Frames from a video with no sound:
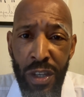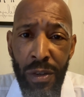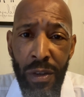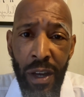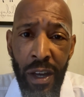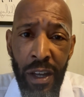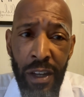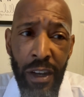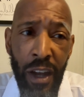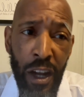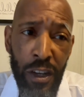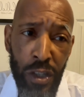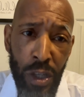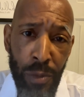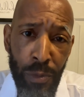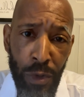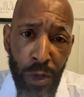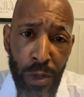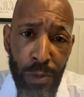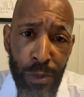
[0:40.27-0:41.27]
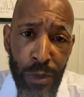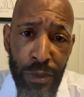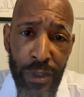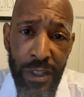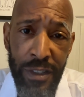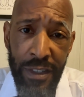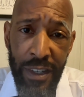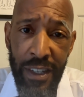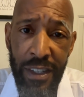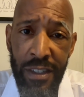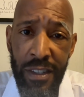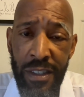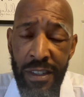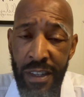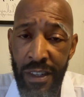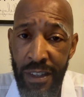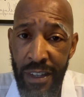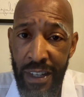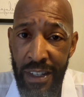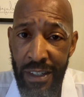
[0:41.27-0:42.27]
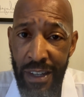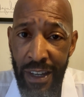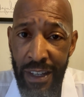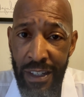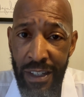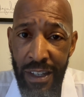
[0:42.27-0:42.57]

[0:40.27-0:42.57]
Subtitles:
non-communicable diseases, and things like